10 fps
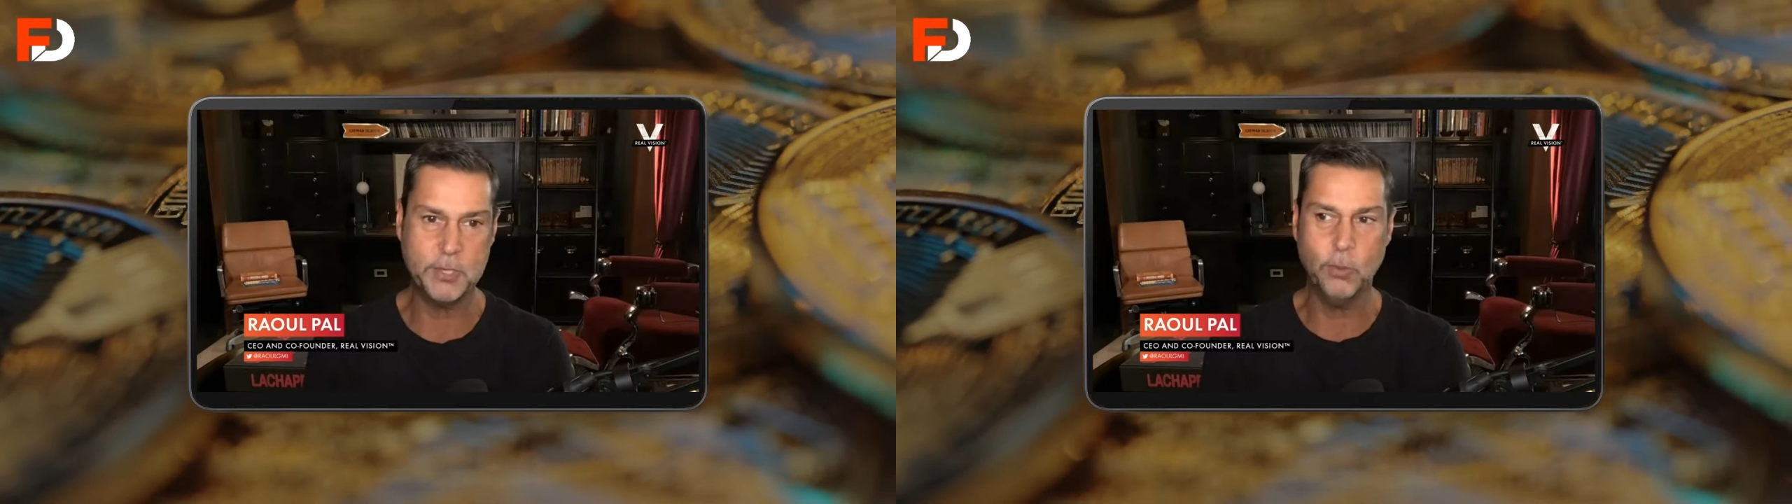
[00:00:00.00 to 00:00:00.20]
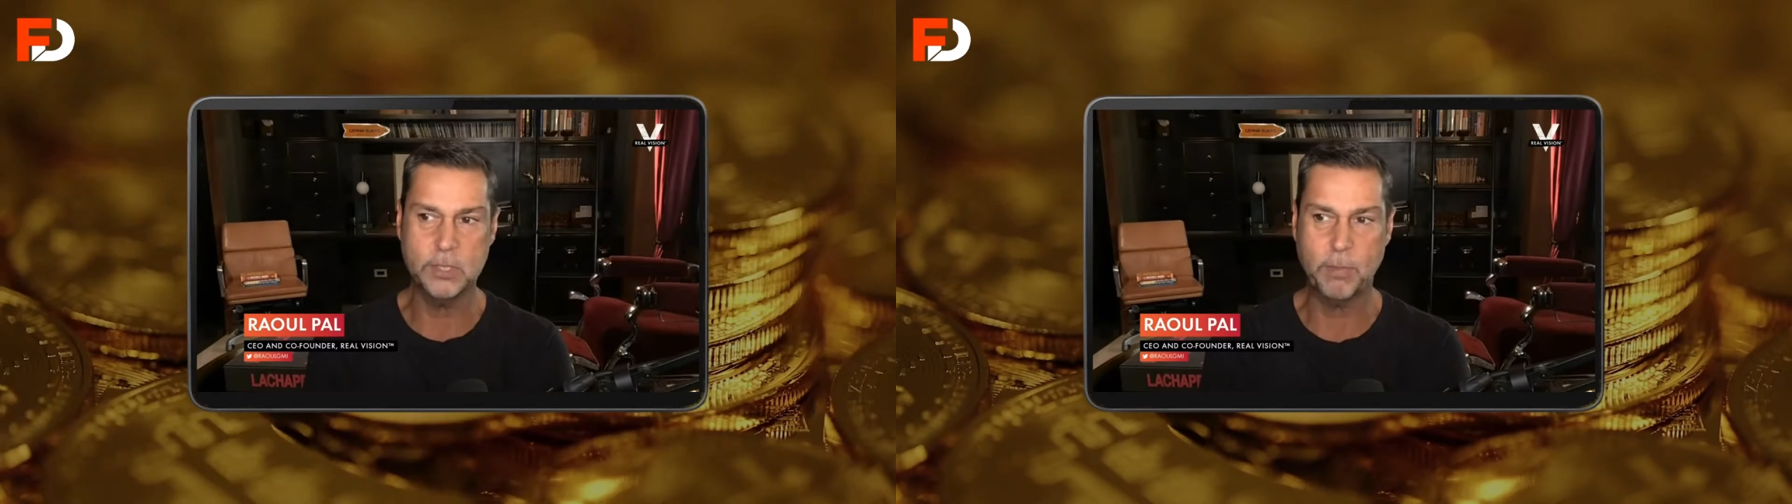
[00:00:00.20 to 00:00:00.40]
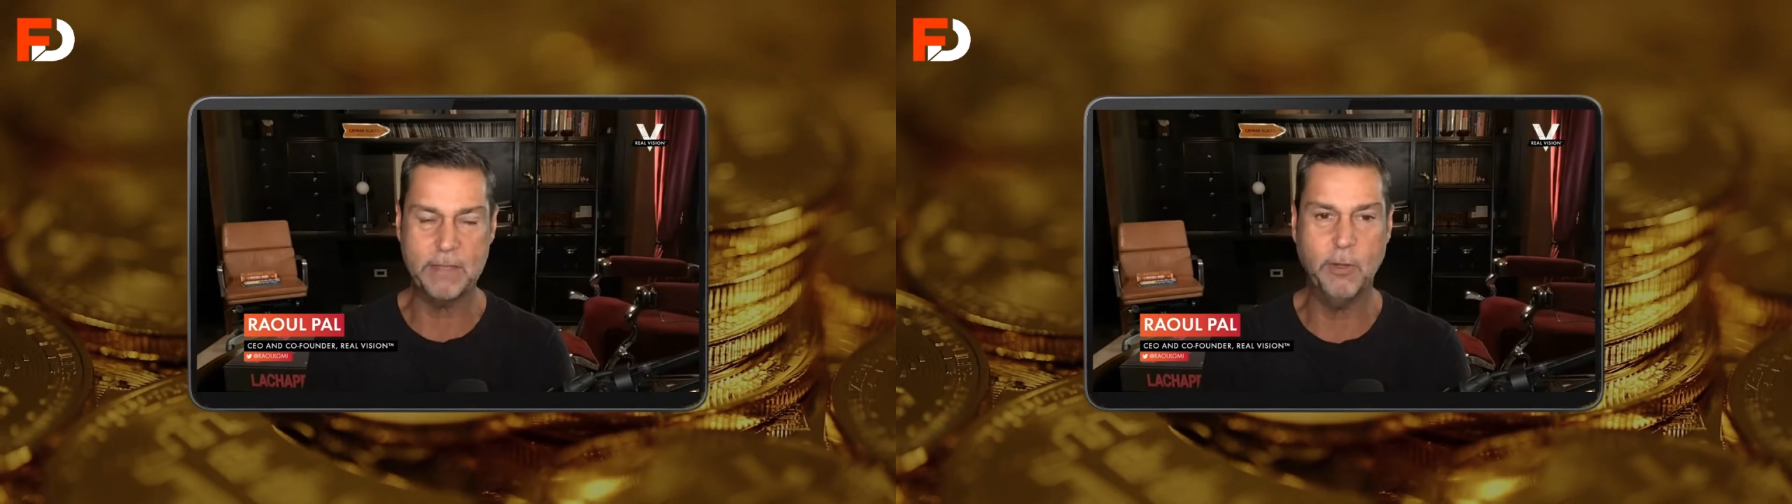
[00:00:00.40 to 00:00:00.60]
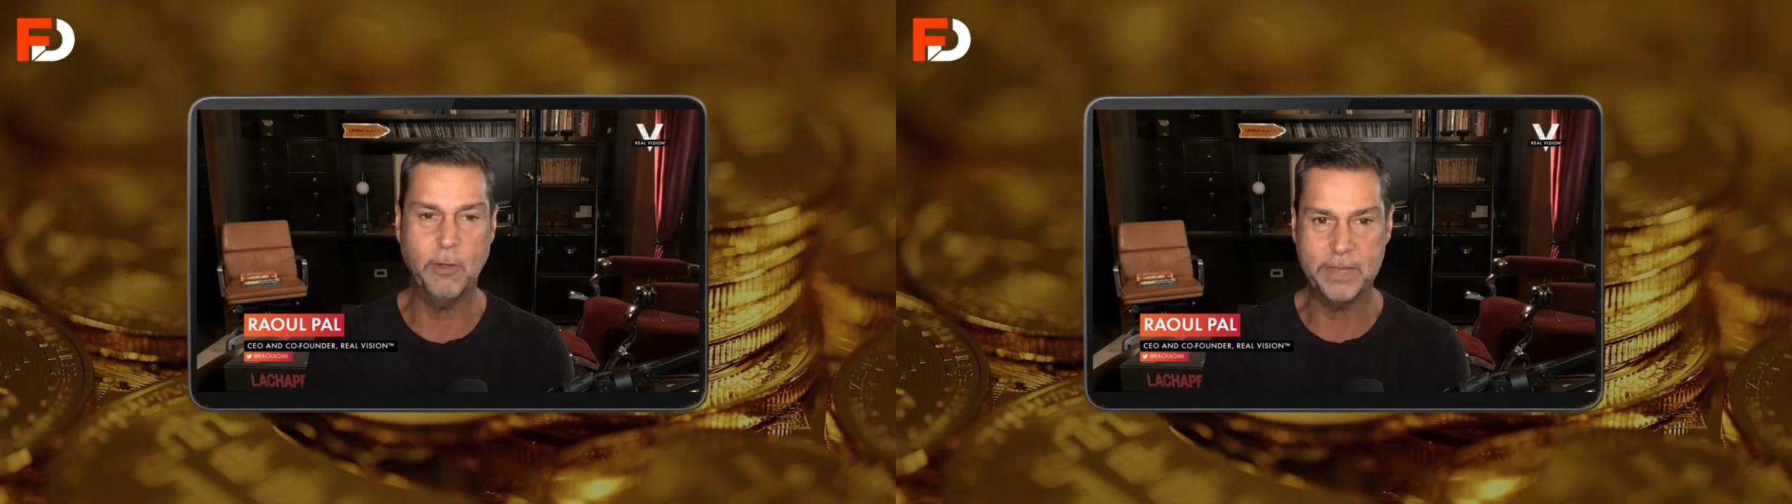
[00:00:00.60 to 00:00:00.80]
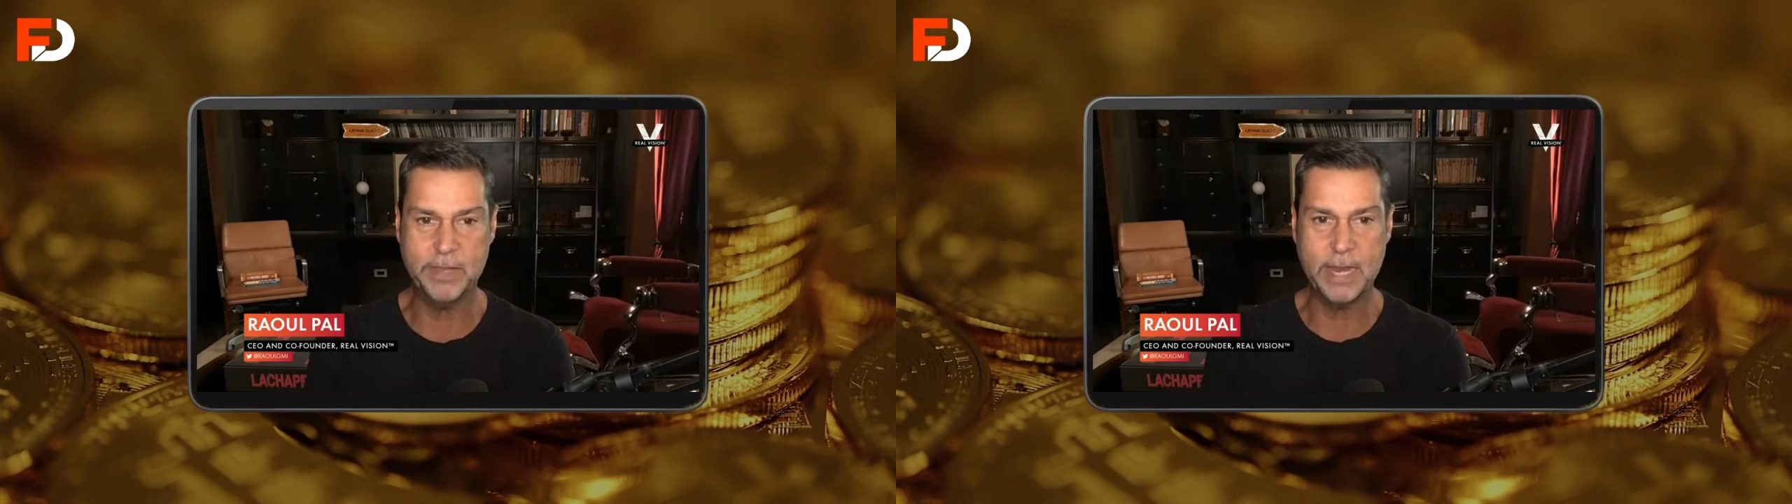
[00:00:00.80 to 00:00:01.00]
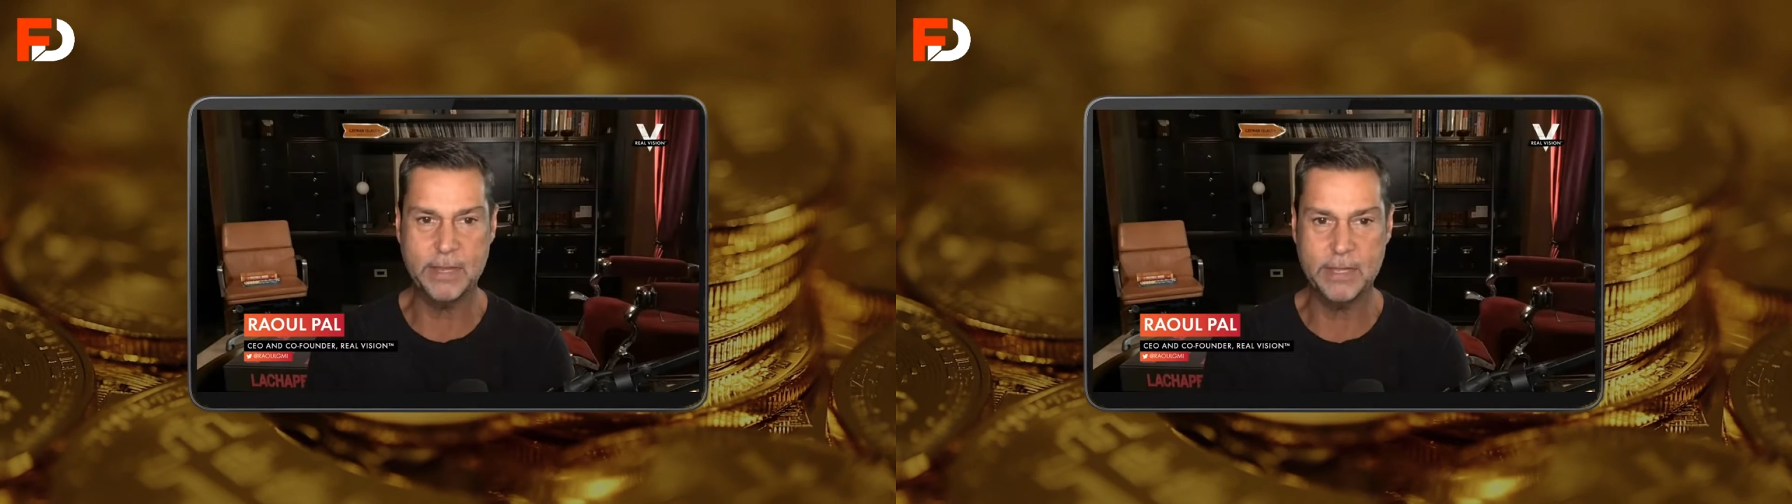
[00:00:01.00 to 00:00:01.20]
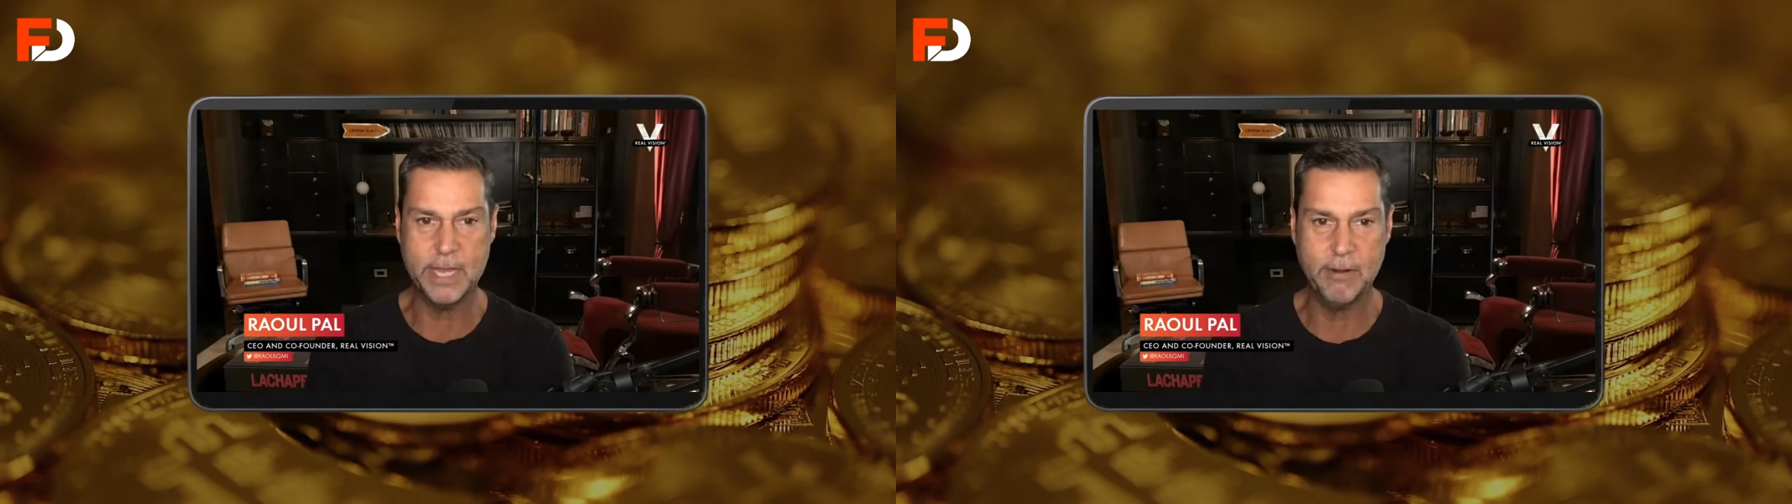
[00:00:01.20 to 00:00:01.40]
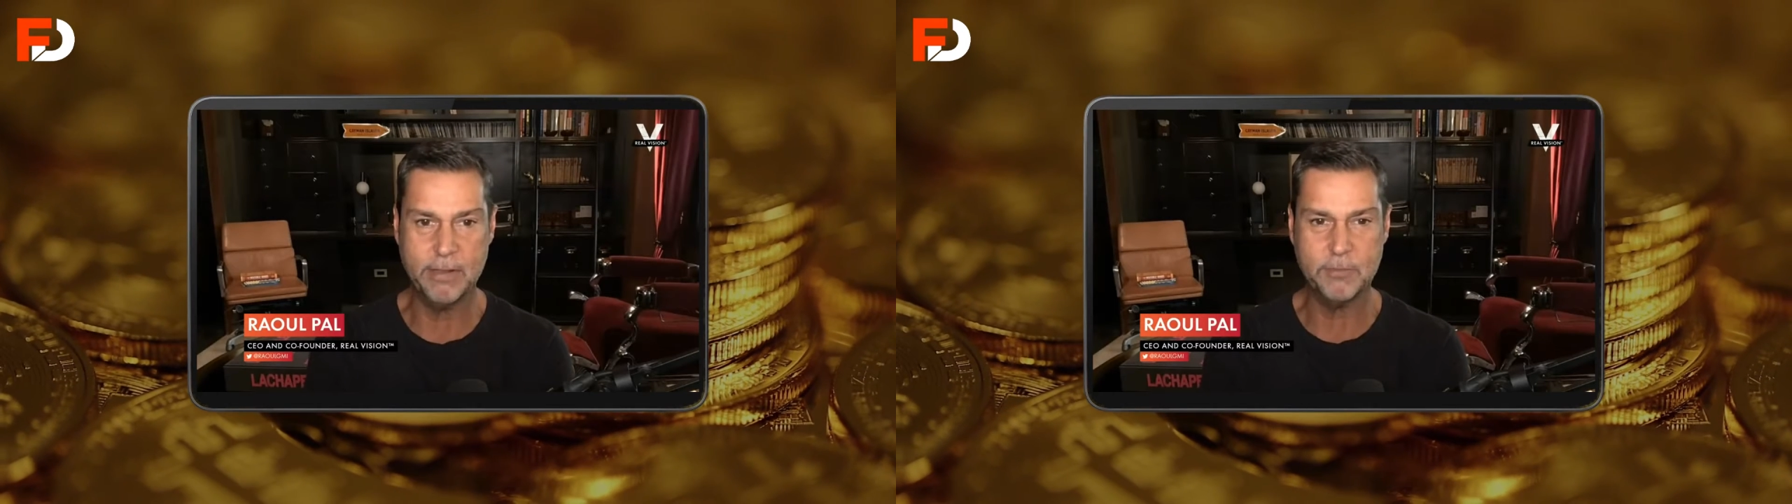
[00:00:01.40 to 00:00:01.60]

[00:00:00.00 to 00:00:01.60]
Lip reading: all to play for the end of the year.